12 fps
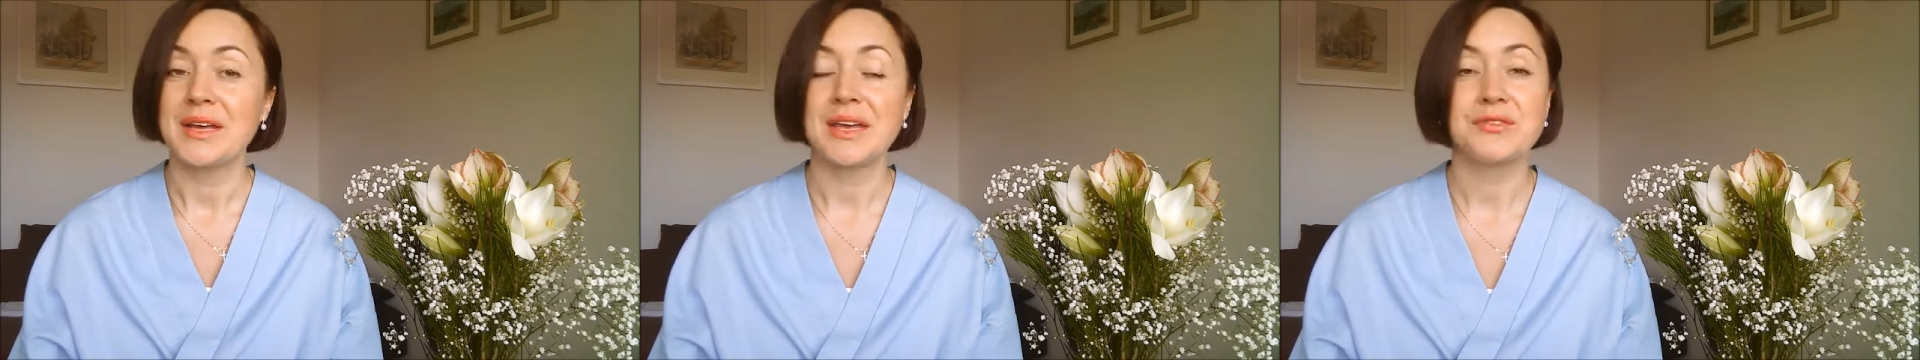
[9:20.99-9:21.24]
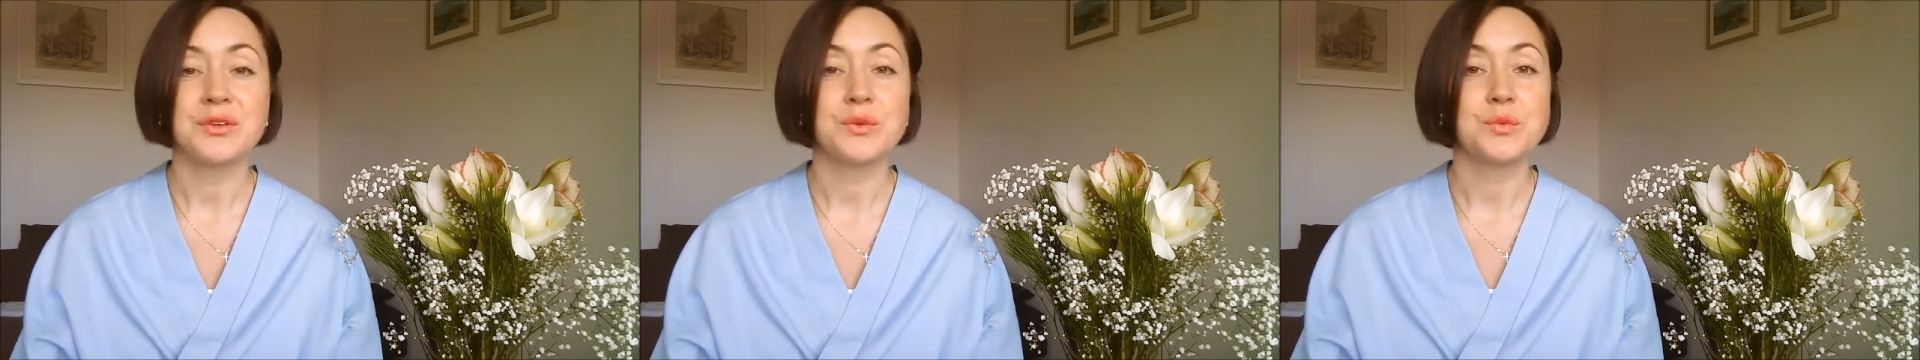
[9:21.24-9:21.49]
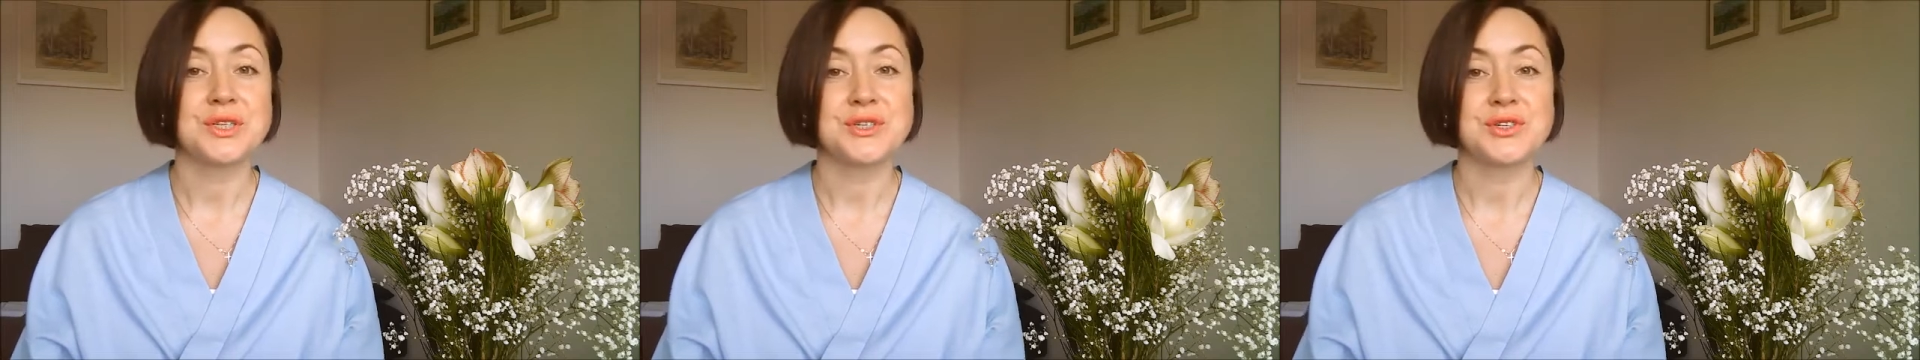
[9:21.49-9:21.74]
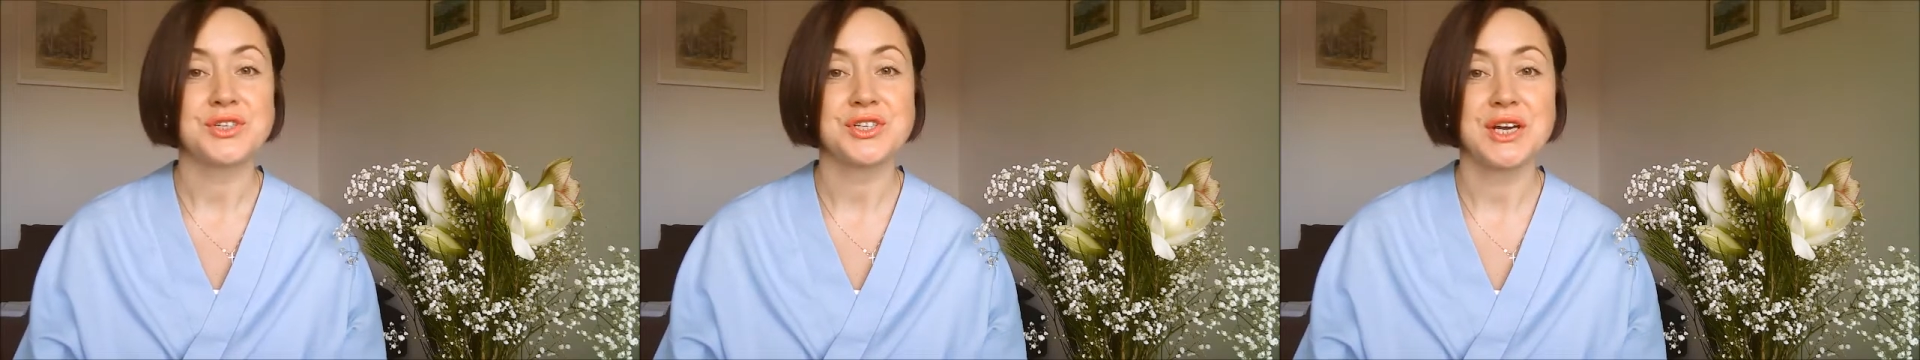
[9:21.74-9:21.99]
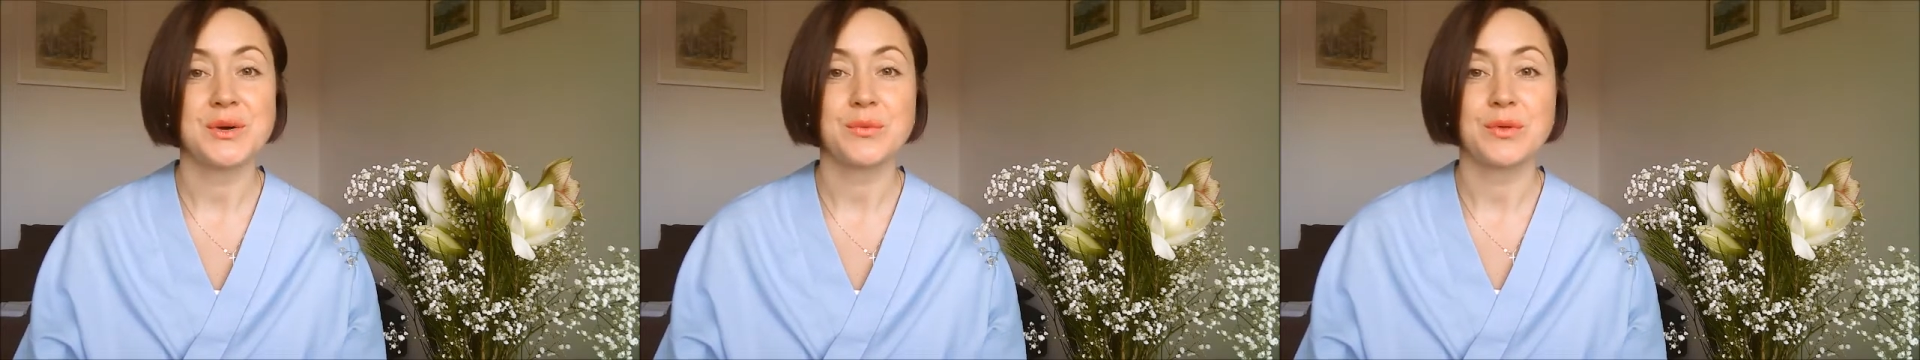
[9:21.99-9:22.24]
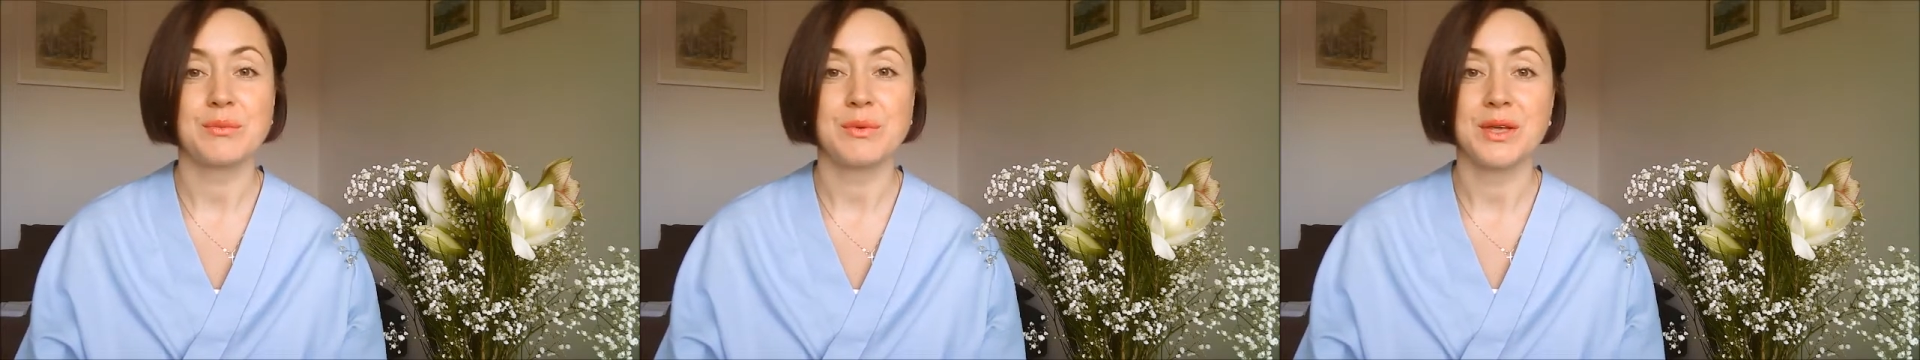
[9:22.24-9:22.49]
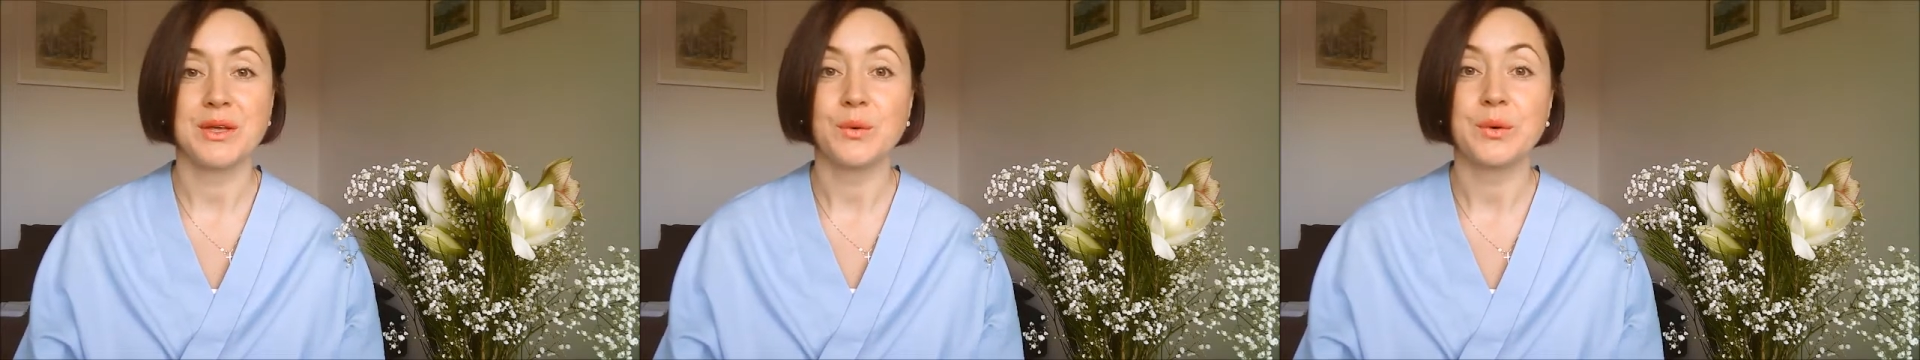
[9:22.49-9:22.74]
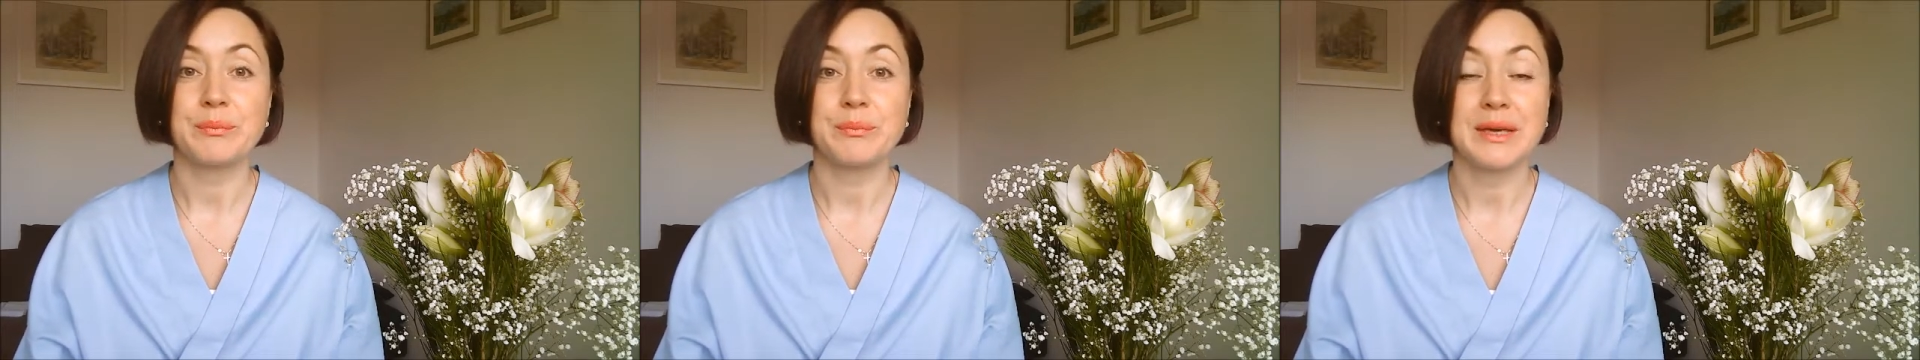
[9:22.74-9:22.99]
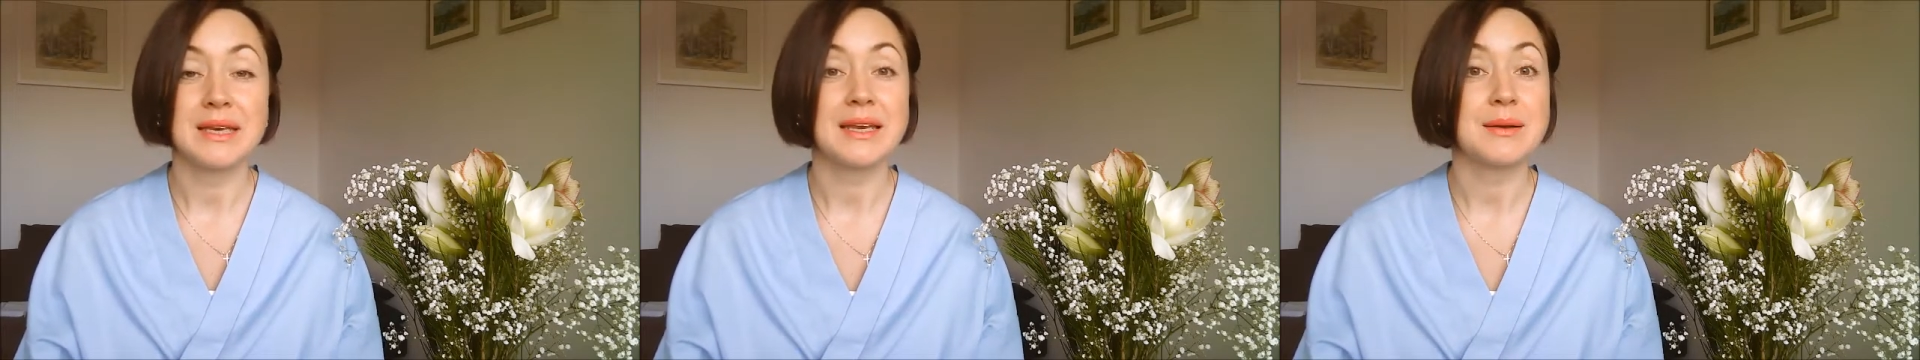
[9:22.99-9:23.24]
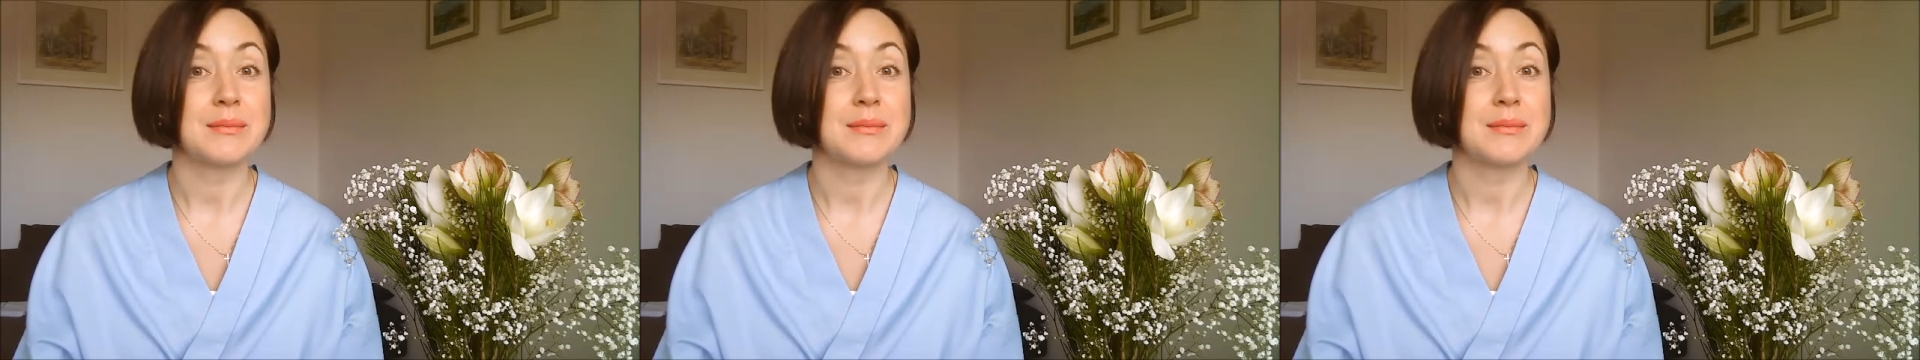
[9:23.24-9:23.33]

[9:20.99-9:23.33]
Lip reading: If you want to share with me your opinion